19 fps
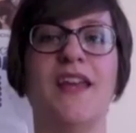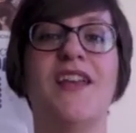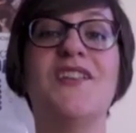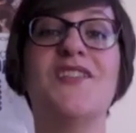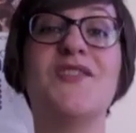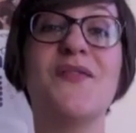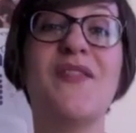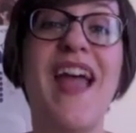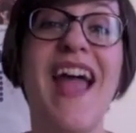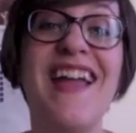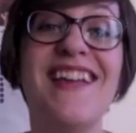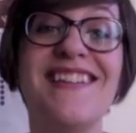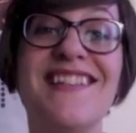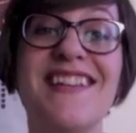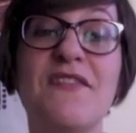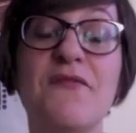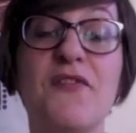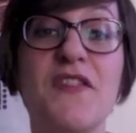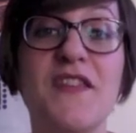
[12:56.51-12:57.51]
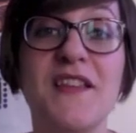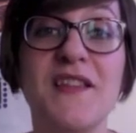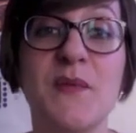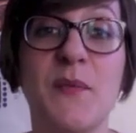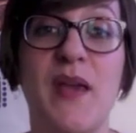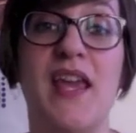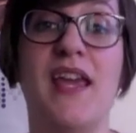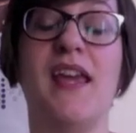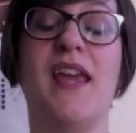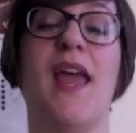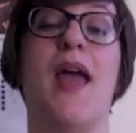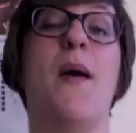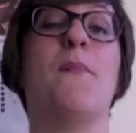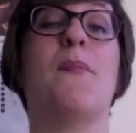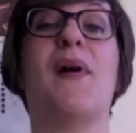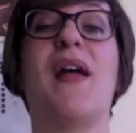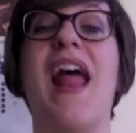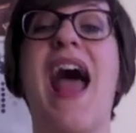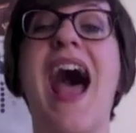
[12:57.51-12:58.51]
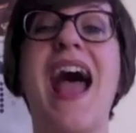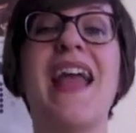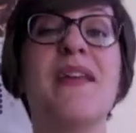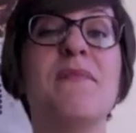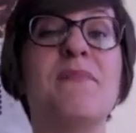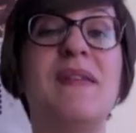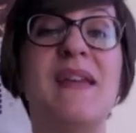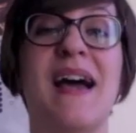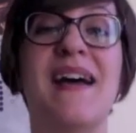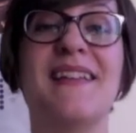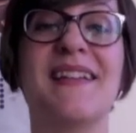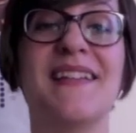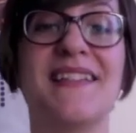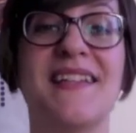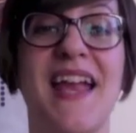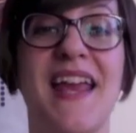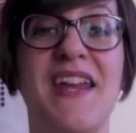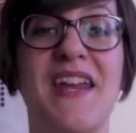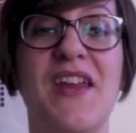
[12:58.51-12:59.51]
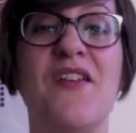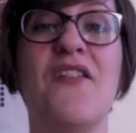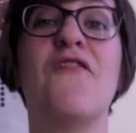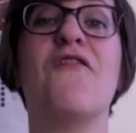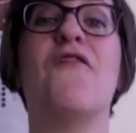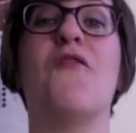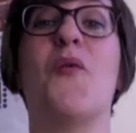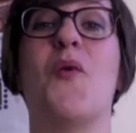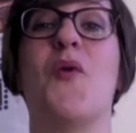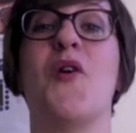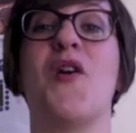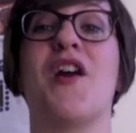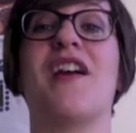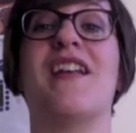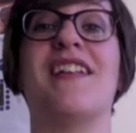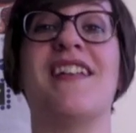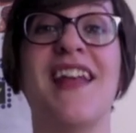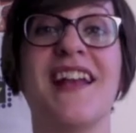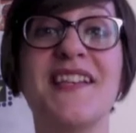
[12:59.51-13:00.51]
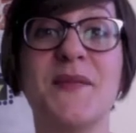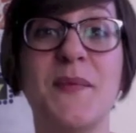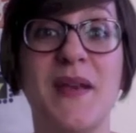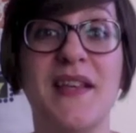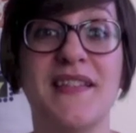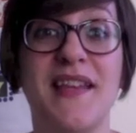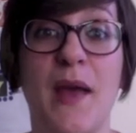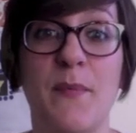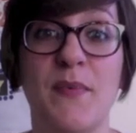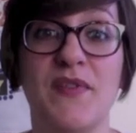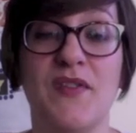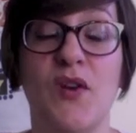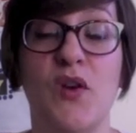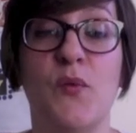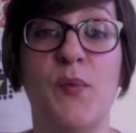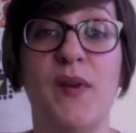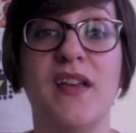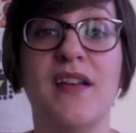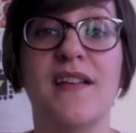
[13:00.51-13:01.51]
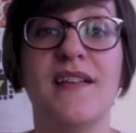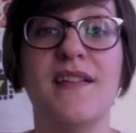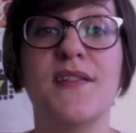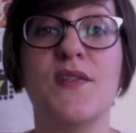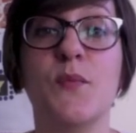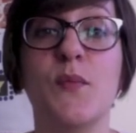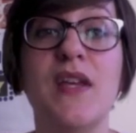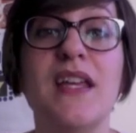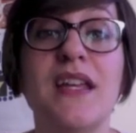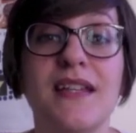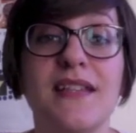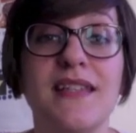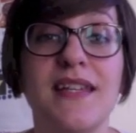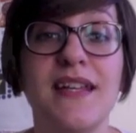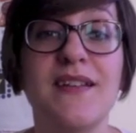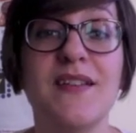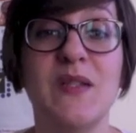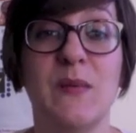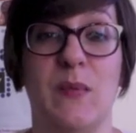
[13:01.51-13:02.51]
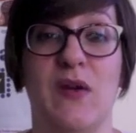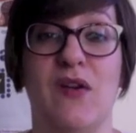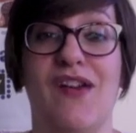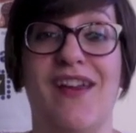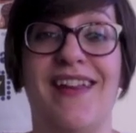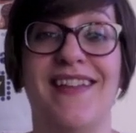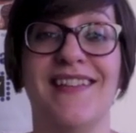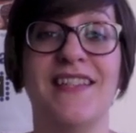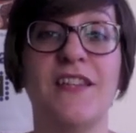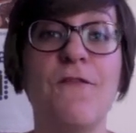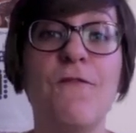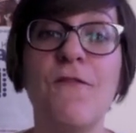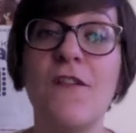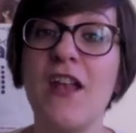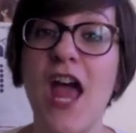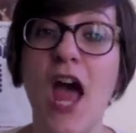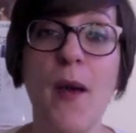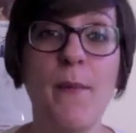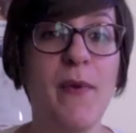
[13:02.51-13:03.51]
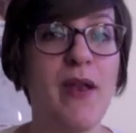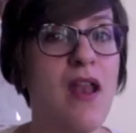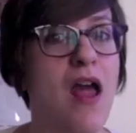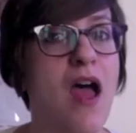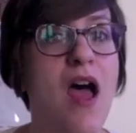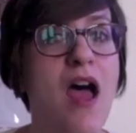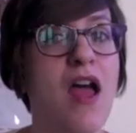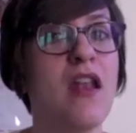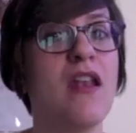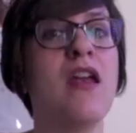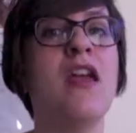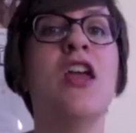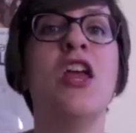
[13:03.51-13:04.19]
So that is it for this week. But I am beyond excited for next week's episode because we get to experience the phenomenon